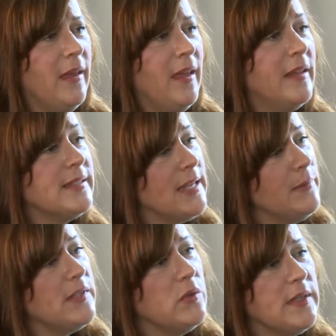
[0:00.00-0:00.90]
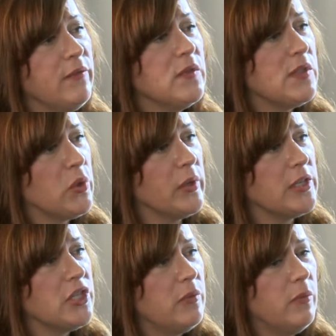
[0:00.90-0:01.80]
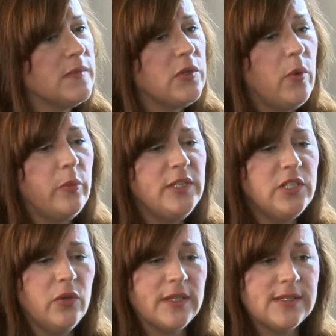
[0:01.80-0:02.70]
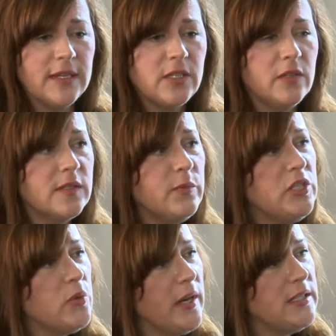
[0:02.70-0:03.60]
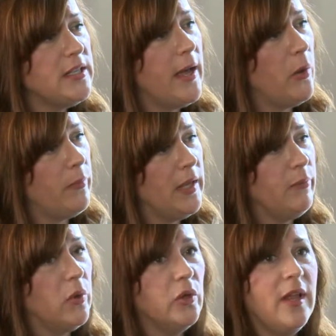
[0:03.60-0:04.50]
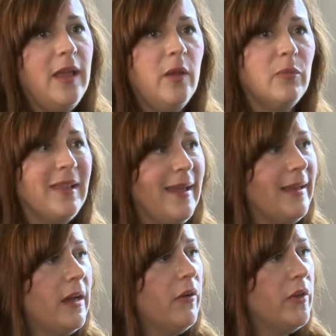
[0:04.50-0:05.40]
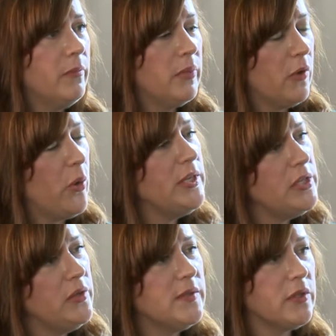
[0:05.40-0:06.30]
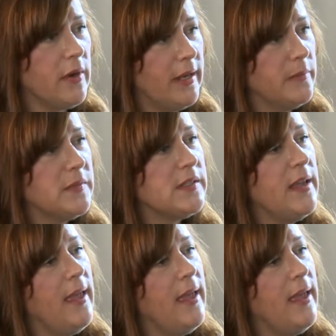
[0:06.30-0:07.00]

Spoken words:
And the same is using for storage. So what we do at Sentinel is we try to help people plan how they're going to use their items